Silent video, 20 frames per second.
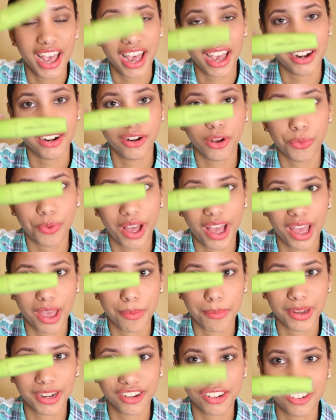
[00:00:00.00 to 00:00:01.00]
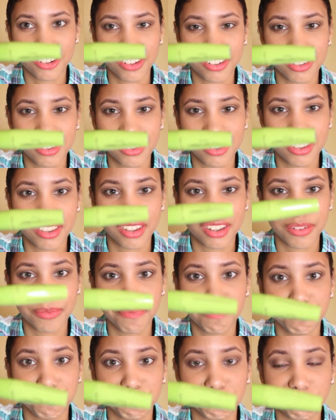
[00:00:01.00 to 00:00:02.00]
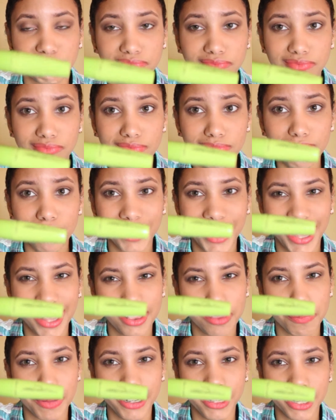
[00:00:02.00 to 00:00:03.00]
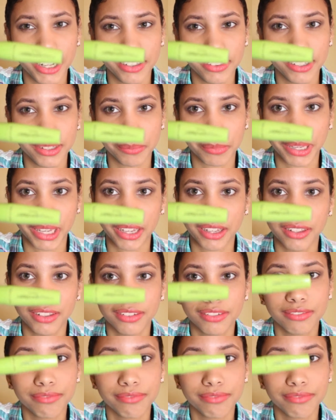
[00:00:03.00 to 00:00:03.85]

I don't know why, but it's been good to me.